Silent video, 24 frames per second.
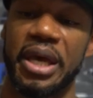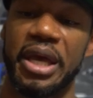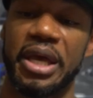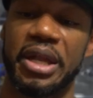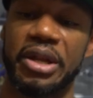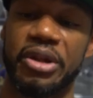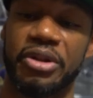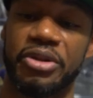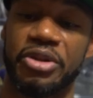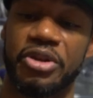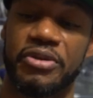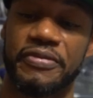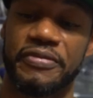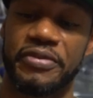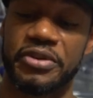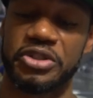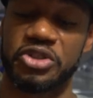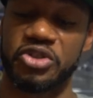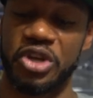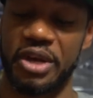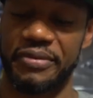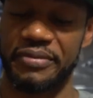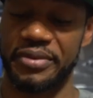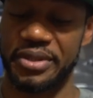and your
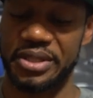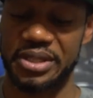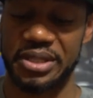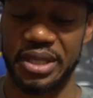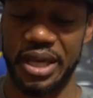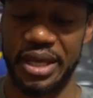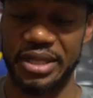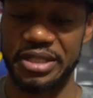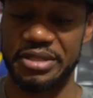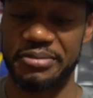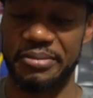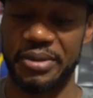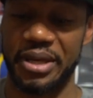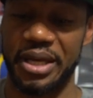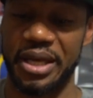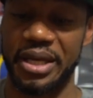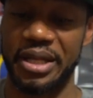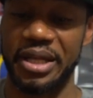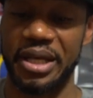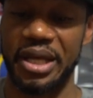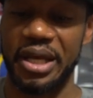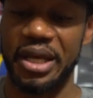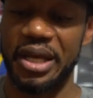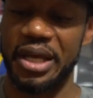foot traffic sites,
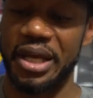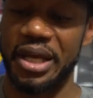man.